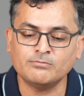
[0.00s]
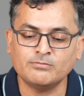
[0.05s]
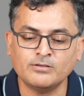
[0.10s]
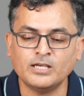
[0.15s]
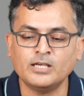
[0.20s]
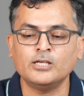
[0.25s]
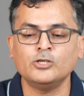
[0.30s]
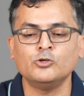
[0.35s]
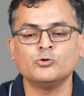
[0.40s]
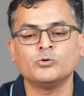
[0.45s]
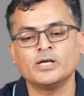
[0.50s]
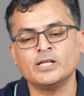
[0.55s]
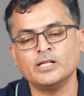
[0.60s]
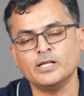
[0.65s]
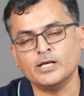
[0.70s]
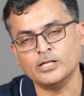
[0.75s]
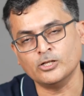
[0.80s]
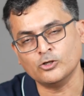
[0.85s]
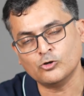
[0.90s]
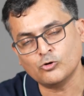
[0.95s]
way you can
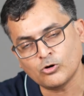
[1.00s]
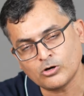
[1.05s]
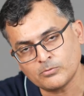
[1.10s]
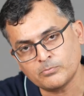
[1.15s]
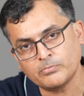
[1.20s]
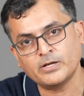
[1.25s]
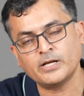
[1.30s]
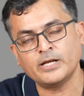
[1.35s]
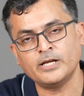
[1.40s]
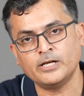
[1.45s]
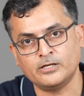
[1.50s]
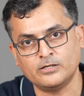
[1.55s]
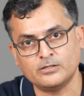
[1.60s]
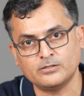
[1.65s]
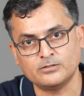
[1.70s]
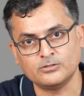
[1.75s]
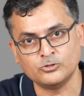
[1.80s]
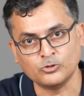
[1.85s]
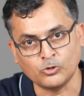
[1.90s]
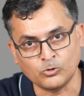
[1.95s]
incorporate
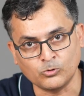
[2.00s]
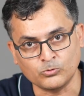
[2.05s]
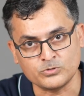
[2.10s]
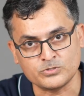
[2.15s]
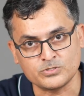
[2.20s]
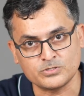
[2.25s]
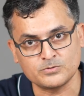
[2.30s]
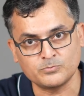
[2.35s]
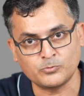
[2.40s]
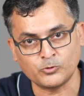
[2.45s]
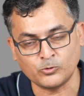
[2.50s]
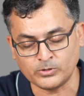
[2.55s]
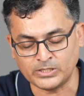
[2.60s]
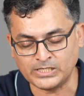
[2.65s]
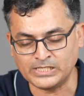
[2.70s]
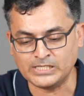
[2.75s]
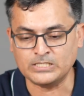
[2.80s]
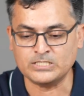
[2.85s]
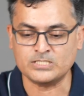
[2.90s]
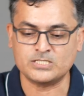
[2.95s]
those
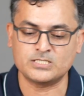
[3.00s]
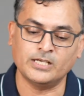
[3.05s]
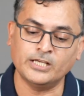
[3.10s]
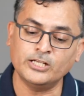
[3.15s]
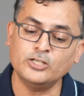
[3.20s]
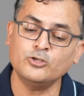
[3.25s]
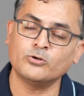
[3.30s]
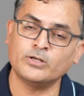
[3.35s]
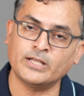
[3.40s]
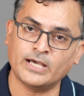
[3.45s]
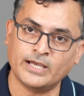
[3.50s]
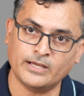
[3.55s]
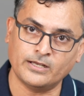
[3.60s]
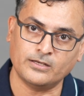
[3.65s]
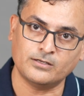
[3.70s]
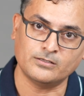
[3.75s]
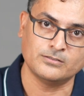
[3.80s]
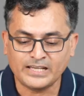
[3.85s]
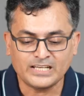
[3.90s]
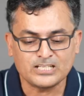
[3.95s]
proteins in your
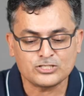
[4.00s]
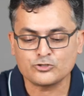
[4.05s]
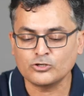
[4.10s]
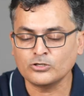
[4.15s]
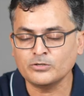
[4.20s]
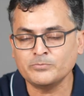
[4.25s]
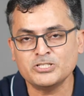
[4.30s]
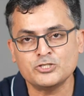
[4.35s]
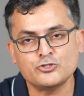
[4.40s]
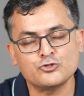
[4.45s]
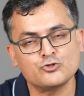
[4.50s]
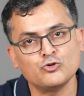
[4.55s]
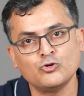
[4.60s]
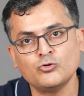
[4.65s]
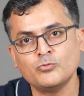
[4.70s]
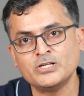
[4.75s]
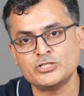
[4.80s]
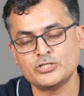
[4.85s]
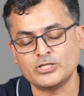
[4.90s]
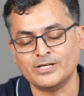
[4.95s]
diet, it's going to be so
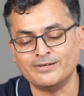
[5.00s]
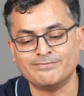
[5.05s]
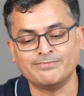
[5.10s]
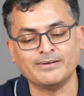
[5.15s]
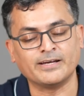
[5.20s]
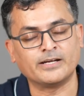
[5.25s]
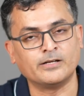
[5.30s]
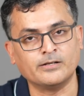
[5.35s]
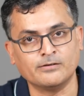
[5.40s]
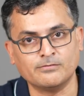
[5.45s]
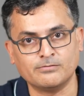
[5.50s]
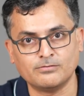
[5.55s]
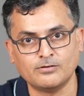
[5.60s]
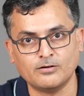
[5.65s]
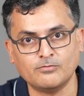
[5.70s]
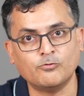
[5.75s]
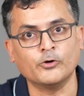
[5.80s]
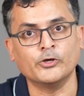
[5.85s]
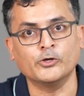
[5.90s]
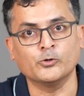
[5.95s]
much effective
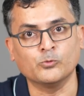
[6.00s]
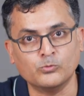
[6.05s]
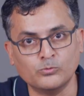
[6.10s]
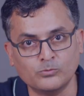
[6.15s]
for you.